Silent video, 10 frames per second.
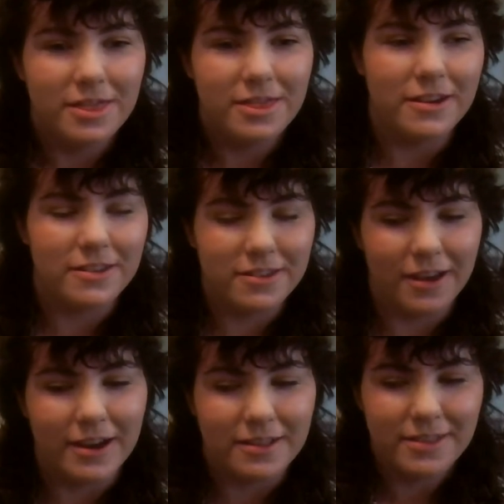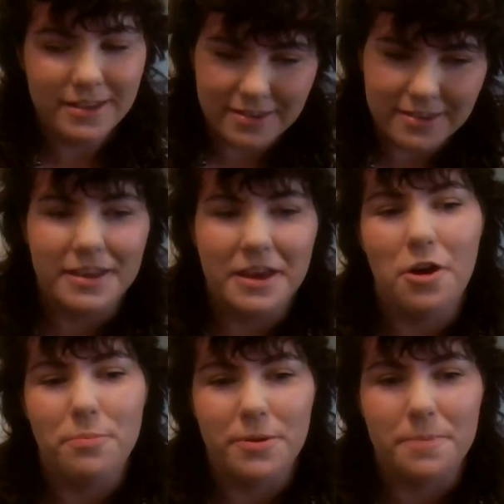that it's like, this is the
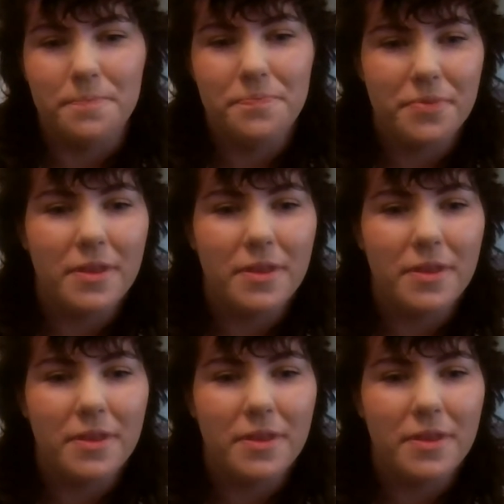album.